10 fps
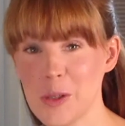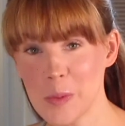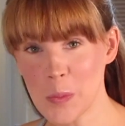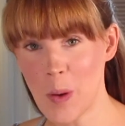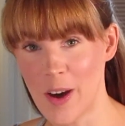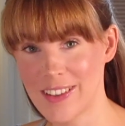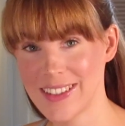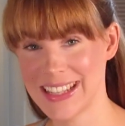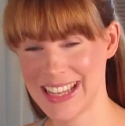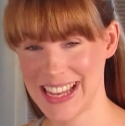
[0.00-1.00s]
Number
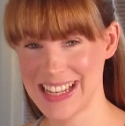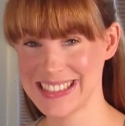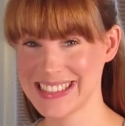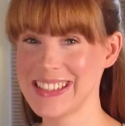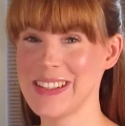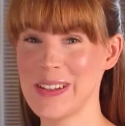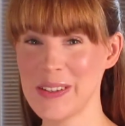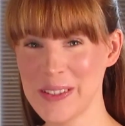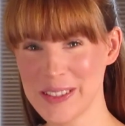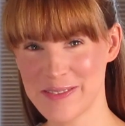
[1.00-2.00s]
1 is
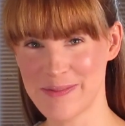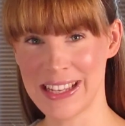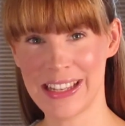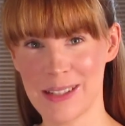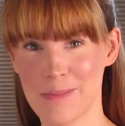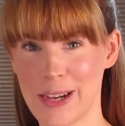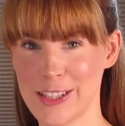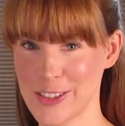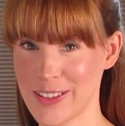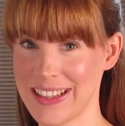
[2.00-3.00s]
All of Me
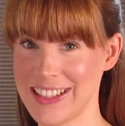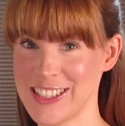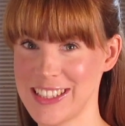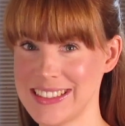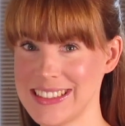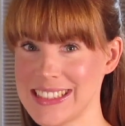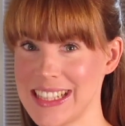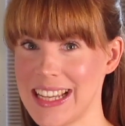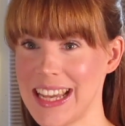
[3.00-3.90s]
by John Legend.